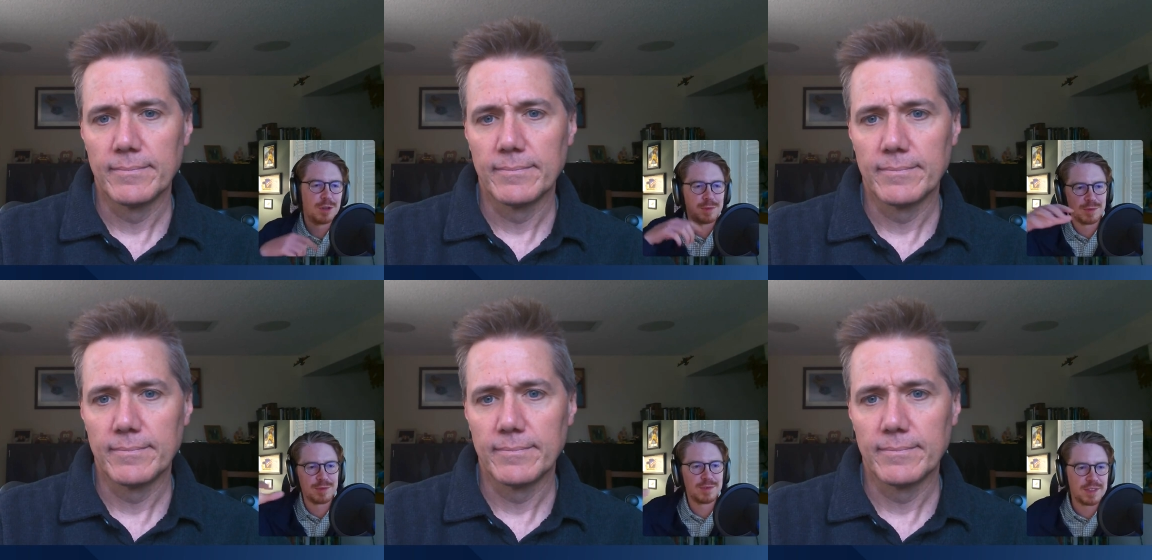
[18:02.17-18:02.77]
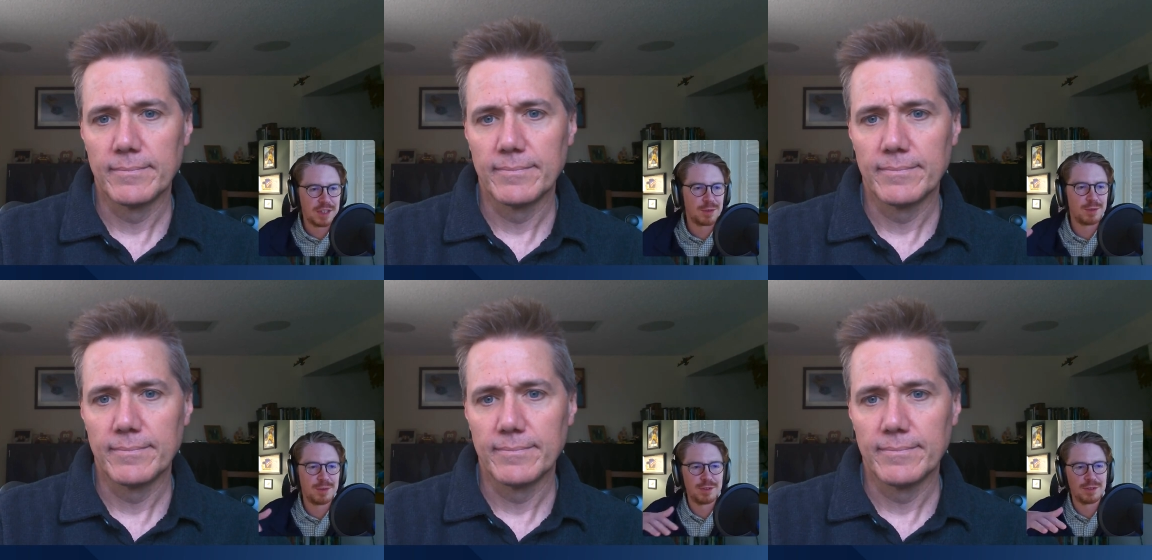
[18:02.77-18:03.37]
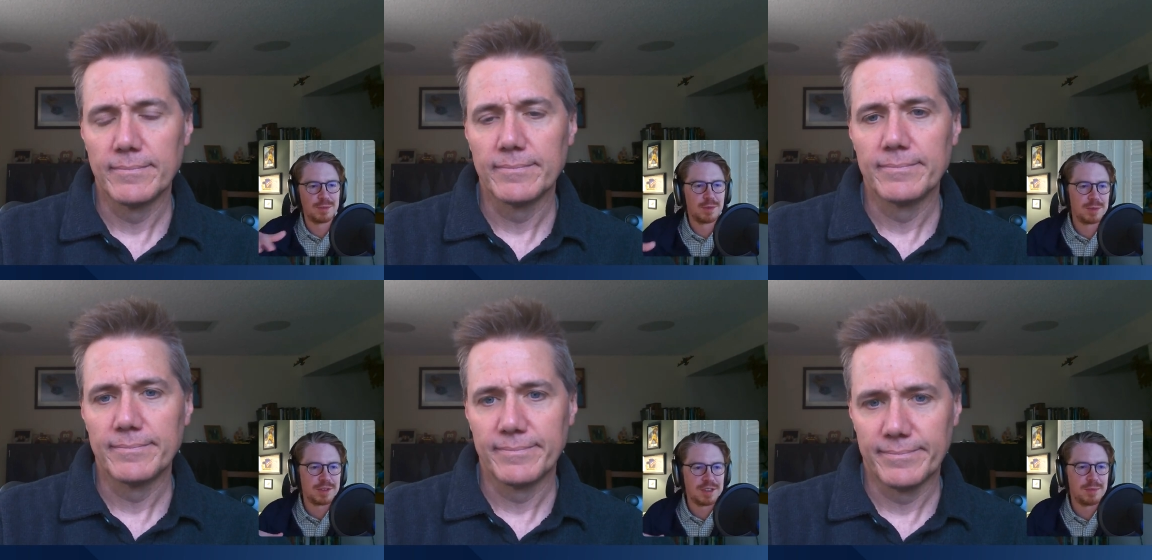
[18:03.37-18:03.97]
Speaker 1: multiple stakeholders or
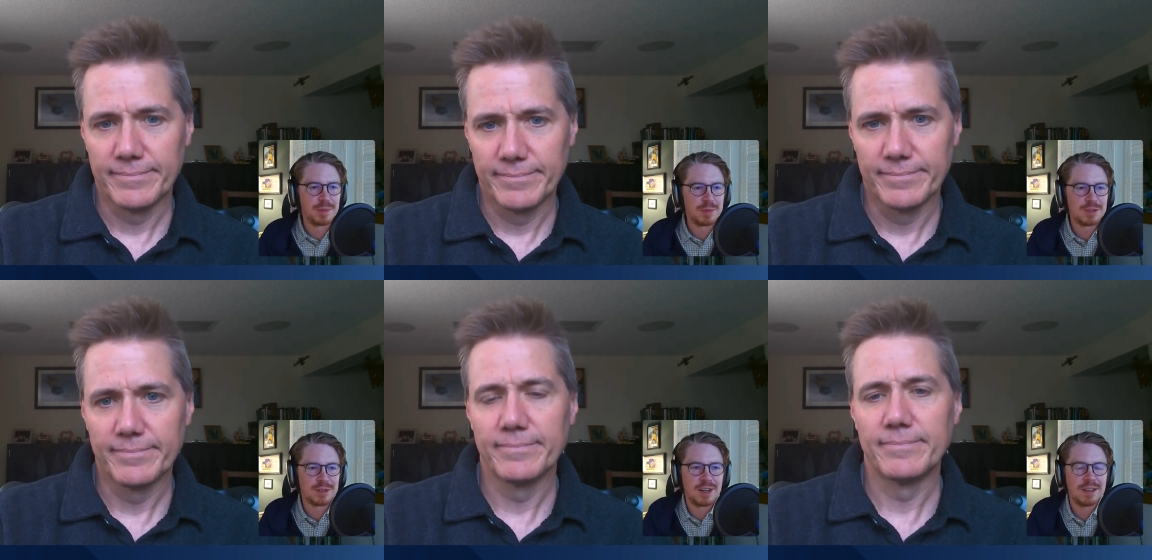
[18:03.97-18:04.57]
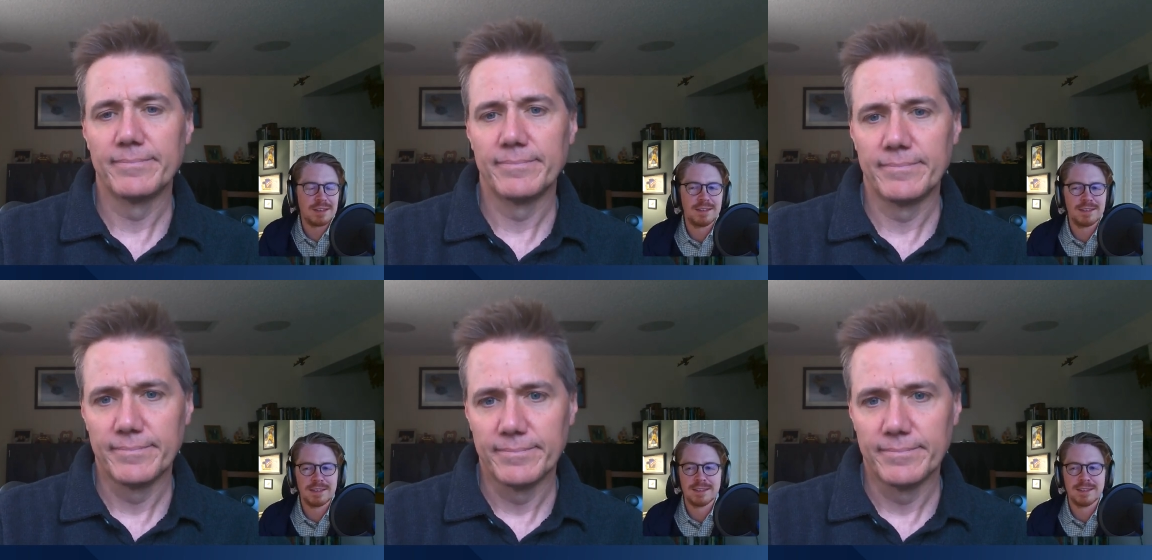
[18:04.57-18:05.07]
multiple team members or colleagues.